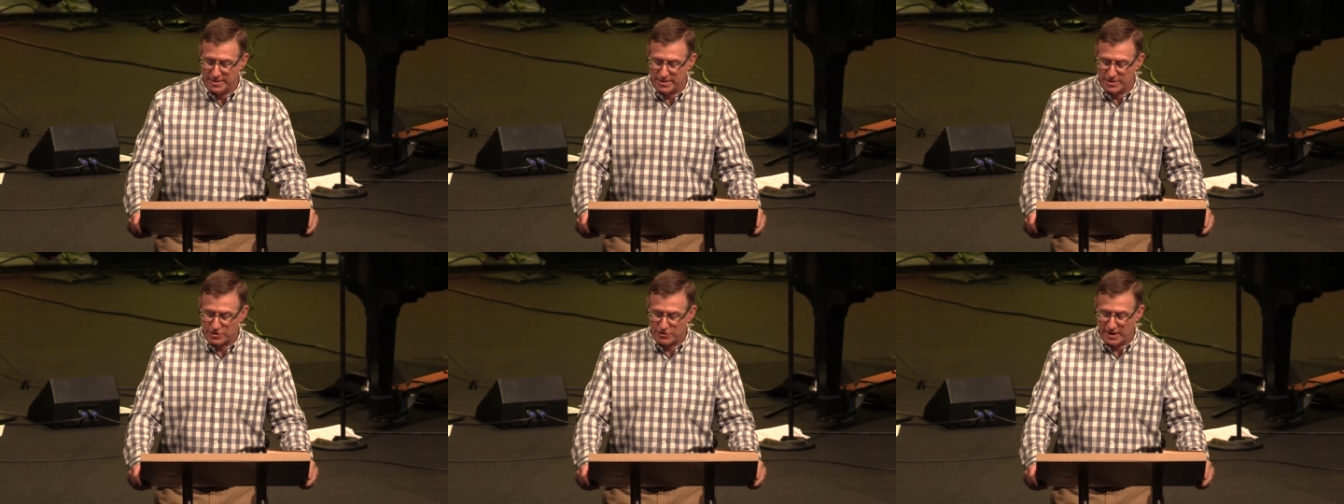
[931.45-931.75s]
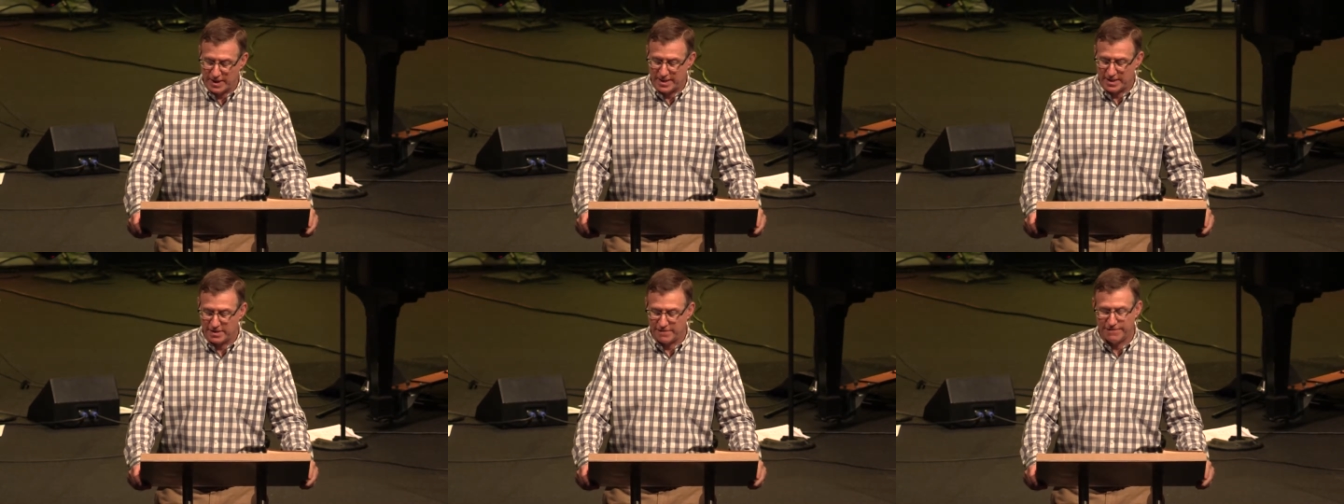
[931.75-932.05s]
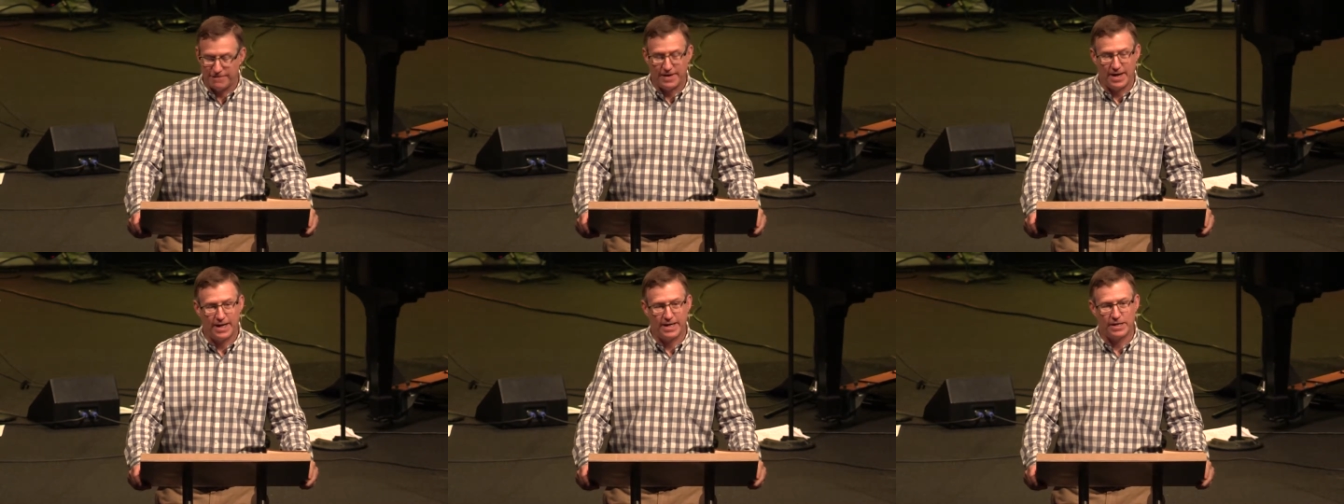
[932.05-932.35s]
try to
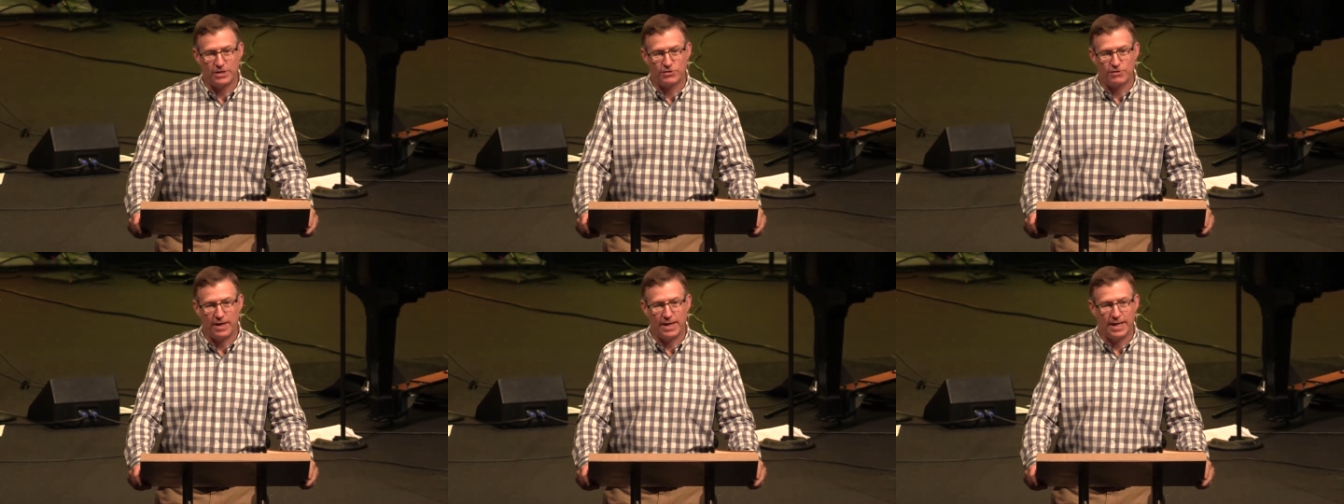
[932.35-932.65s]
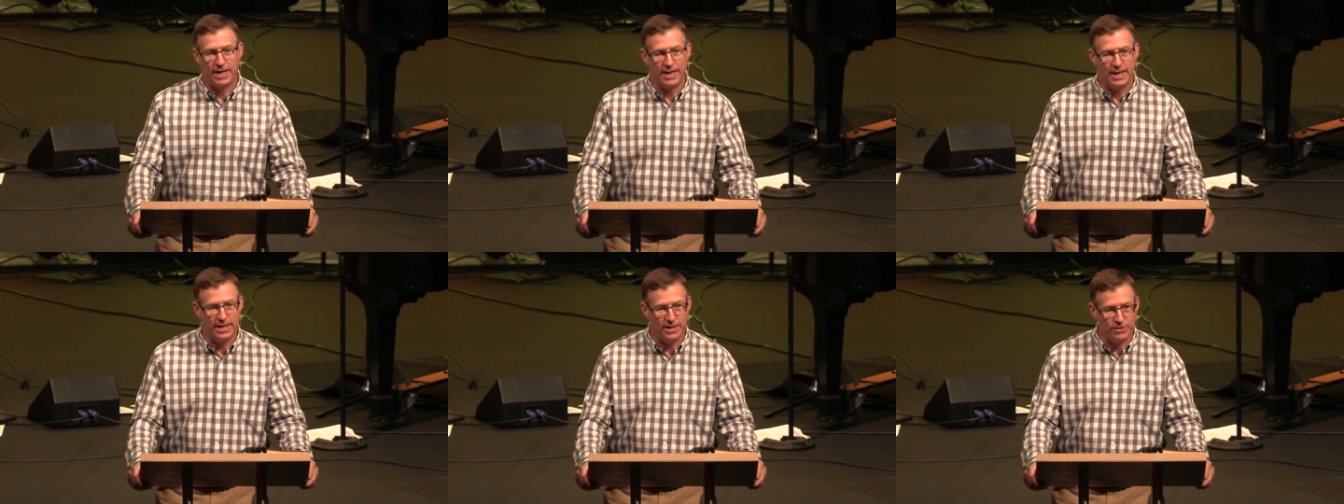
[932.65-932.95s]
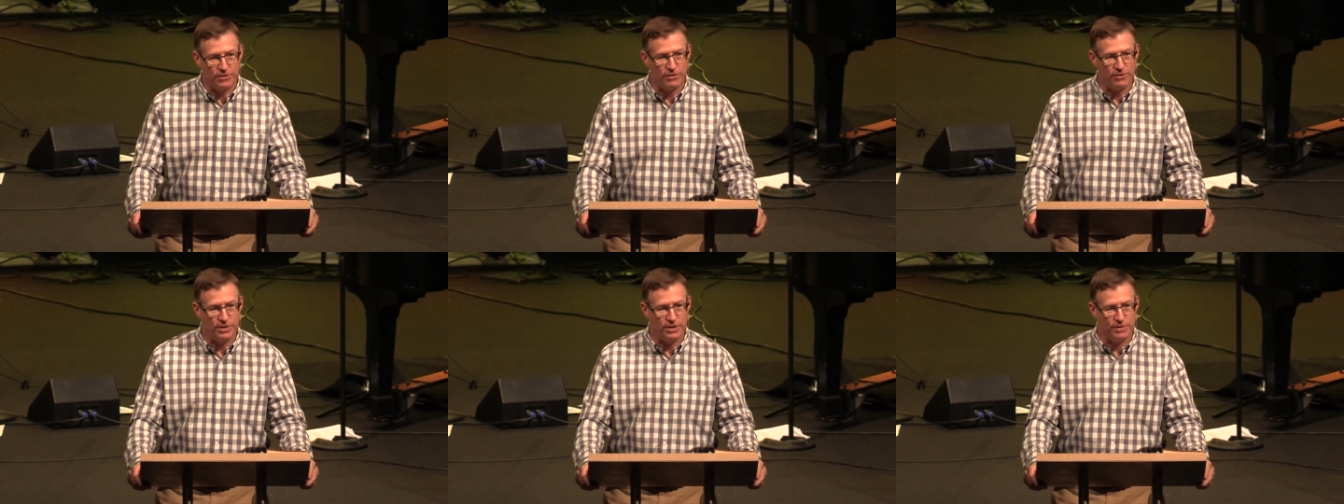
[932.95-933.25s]
define and try to
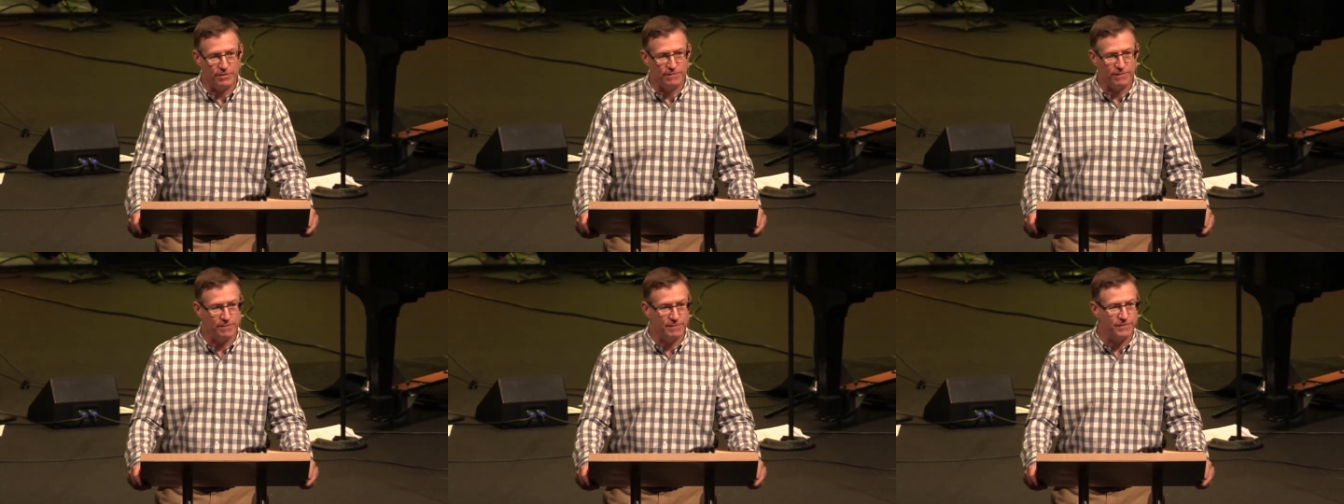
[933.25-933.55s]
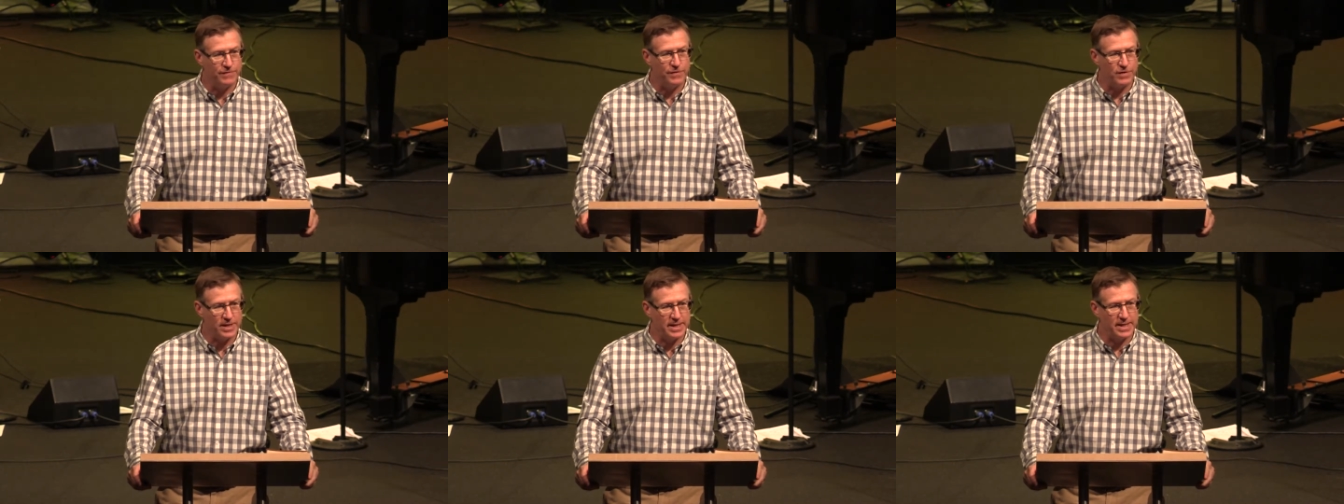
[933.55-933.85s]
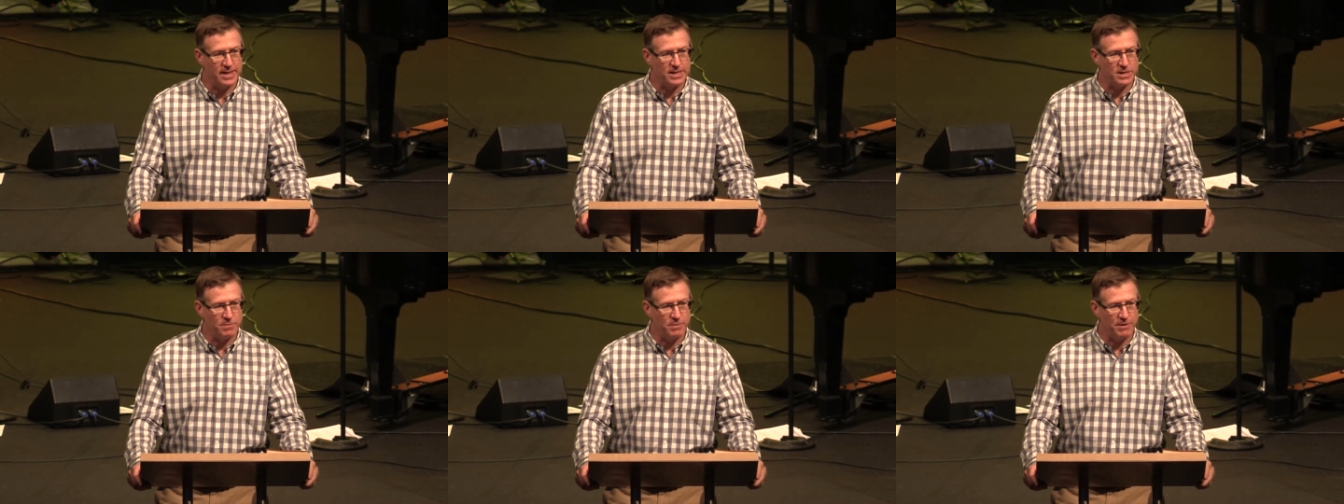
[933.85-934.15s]
hinder you from fully
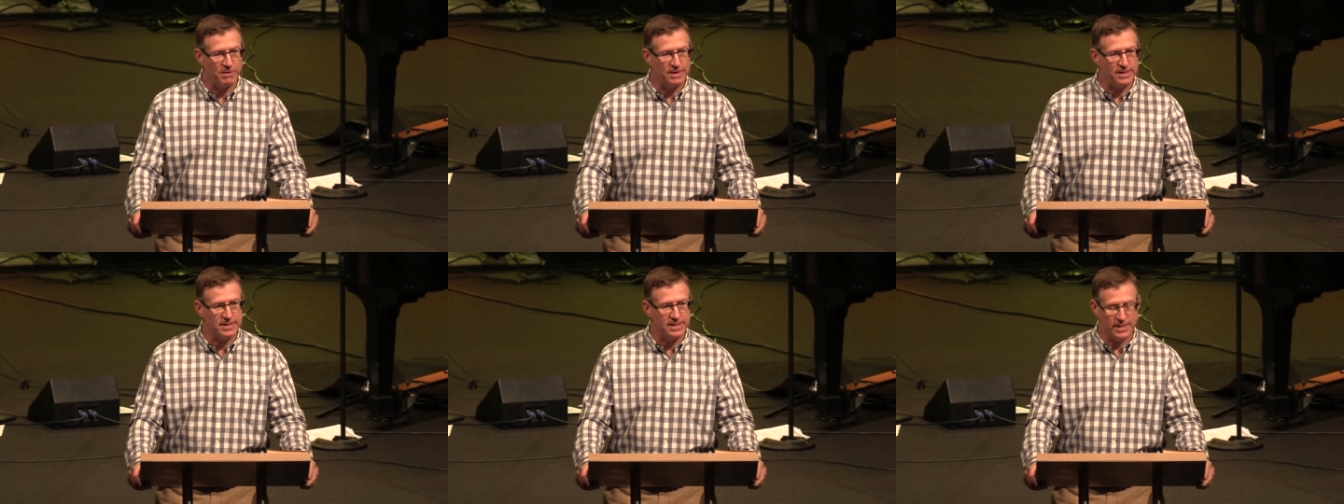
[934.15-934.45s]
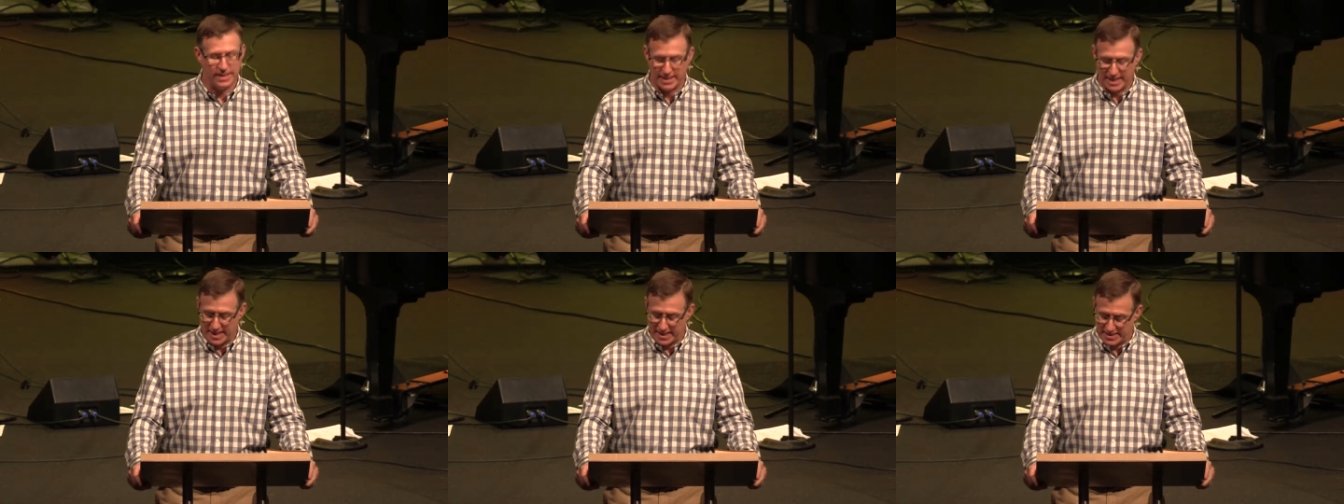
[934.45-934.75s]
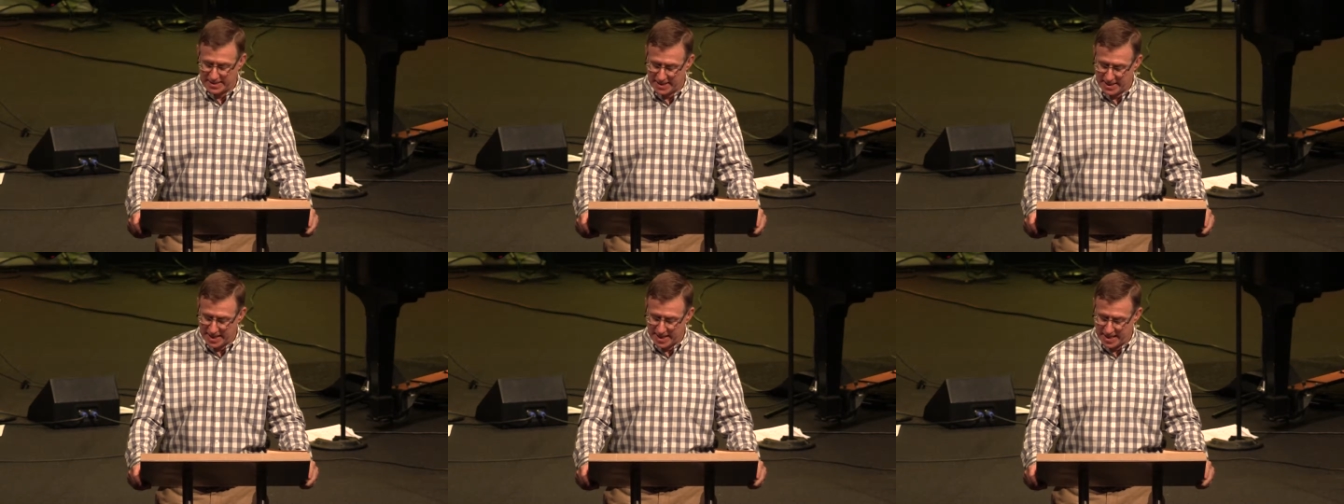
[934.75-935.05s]
experiencing God
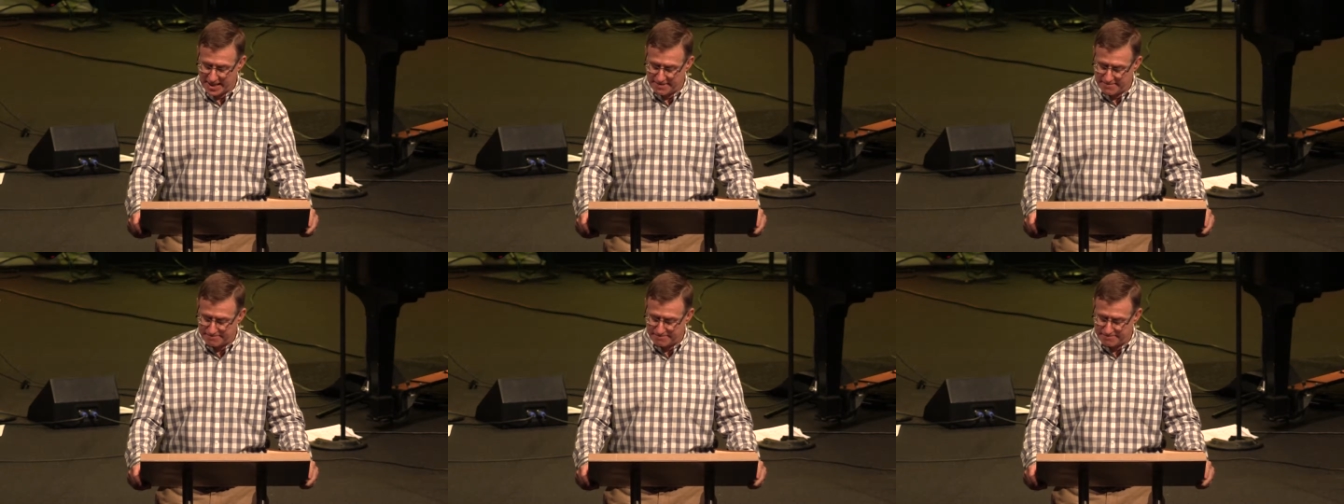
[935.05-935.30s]
today.